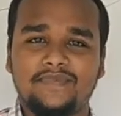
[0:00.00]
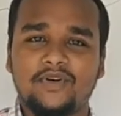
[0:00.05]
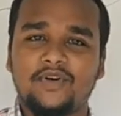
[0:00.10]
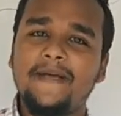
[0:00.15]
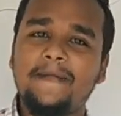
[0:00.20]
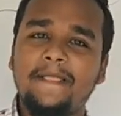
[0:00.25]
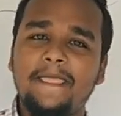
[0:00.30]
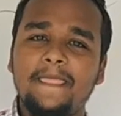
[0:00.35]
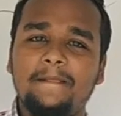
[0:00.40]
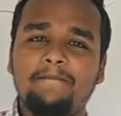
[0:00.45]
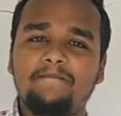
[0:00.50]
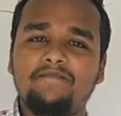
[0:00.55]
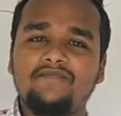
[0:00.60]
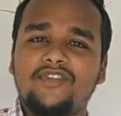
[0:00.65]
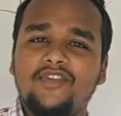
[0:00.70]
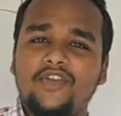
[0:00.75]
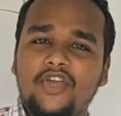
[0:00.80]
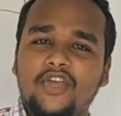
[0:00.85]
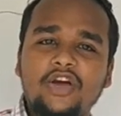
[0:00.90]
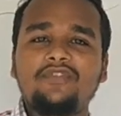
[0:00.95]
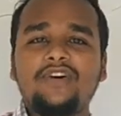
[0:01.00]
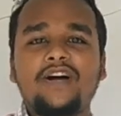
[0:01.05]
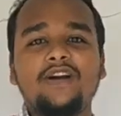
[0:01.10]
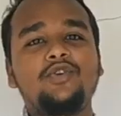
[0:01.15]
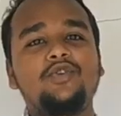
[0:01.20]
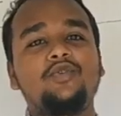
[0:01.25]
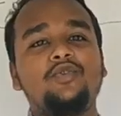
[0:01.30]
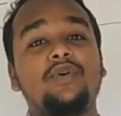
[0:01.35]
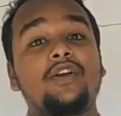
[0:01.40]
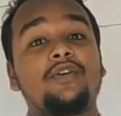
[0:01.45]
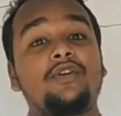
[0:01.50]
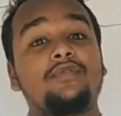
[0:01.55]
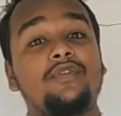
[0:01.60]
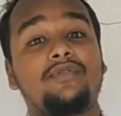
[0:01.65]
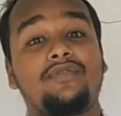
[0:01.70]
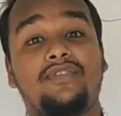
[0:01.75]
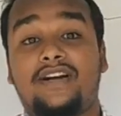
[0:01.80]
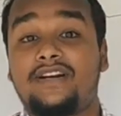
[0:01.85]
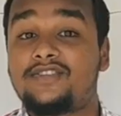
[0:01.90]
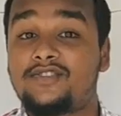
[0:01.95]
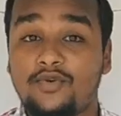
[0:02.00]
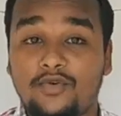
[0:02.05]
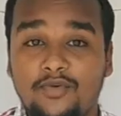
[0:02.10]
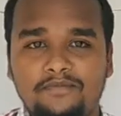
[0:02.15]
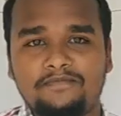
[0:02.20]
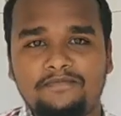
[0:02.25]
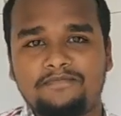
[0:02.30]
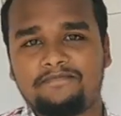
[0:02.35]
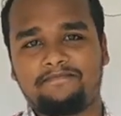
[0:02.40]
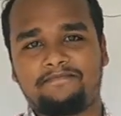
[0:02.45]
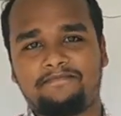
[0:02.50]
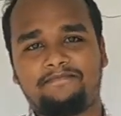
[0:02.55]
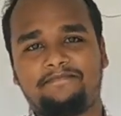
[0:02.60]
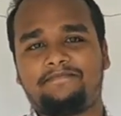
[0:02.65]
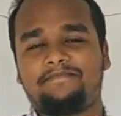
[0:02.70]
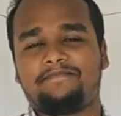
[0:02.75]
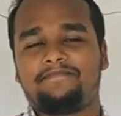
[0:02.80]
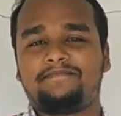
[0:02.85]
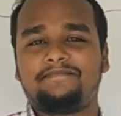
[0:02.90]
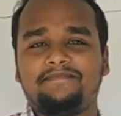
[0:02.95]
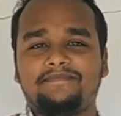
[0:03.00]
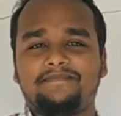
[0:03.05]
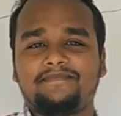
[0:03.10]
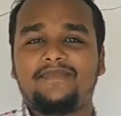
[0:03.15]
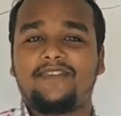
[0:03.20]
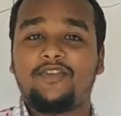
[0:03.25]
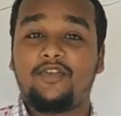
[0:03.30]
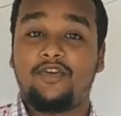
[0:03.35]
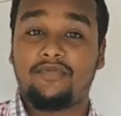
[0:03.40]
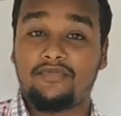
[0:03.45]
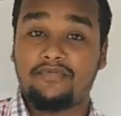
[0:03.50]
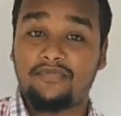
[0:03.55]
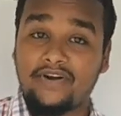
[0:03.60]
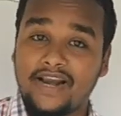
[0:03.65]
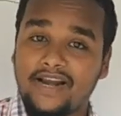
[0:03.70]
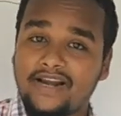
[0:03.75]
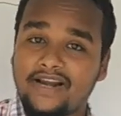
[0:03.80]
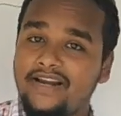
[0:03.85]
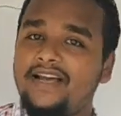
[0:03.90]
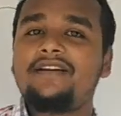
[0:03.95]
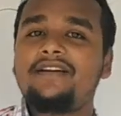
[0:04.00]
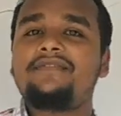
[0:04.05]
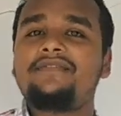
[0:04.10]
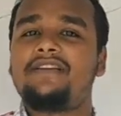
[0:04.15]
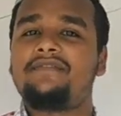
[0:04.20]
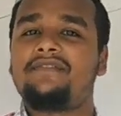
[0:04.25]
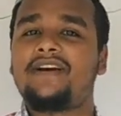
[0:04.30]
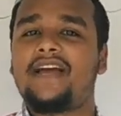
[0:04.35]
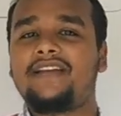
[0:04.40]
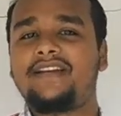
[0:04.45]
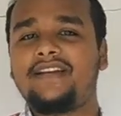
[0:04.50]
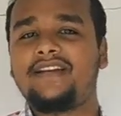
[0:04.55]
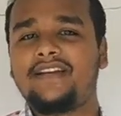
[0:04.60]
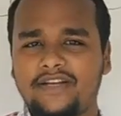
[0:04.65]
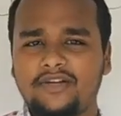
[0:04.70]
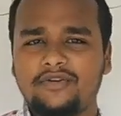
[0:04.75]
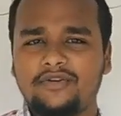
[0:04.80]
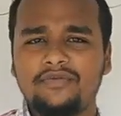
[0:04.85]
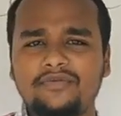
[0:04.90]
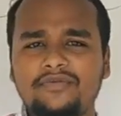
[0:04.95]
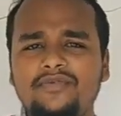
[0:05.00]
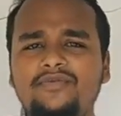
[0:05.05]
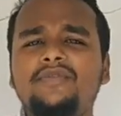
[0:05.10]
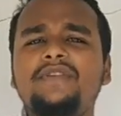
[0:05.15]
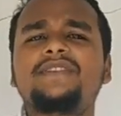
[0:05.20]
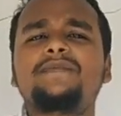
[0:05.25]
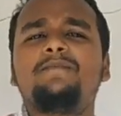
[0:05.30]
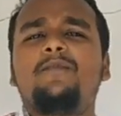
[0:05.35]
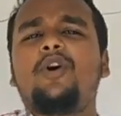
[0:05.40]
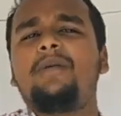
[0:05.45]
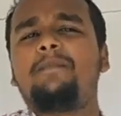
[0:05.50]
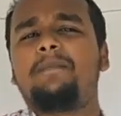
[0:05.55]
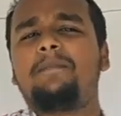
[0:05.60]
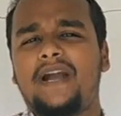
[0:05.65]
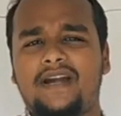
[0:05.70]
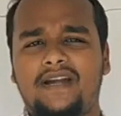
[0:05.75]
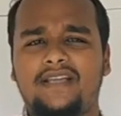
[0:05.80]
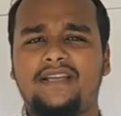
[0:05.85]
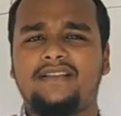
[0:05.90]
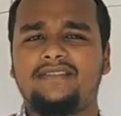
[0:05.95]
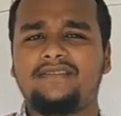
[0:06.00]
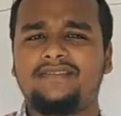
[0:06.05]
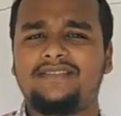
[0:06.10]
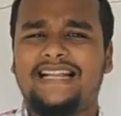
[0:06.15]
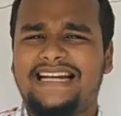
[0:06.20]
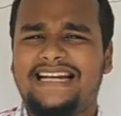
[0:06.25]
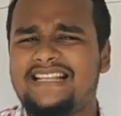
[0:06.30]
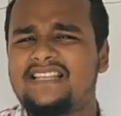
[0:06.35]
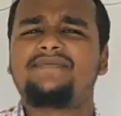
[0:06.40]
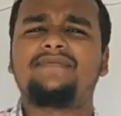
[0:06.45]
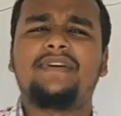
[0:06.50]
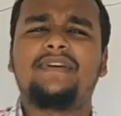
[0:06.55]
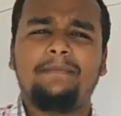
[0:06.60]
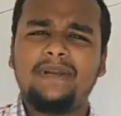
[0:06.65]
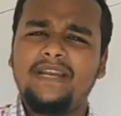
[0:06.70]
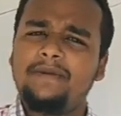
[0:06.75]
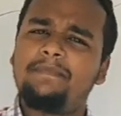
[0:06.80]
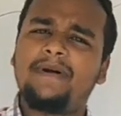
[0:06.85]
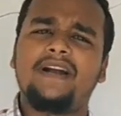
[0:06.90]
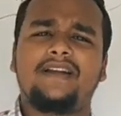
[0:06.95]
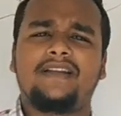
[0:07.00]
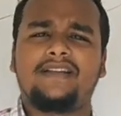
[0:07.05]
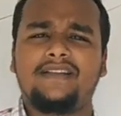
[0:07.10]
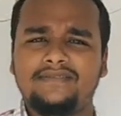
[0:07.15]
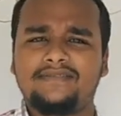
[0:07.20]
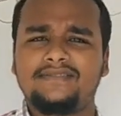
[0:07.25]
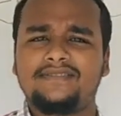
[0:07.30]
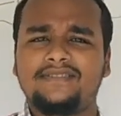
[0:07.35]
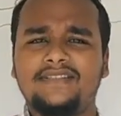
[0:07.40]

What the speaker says: Okay? You have gone to one of your friend's home. Your friend have invited you to a small party, that is family party.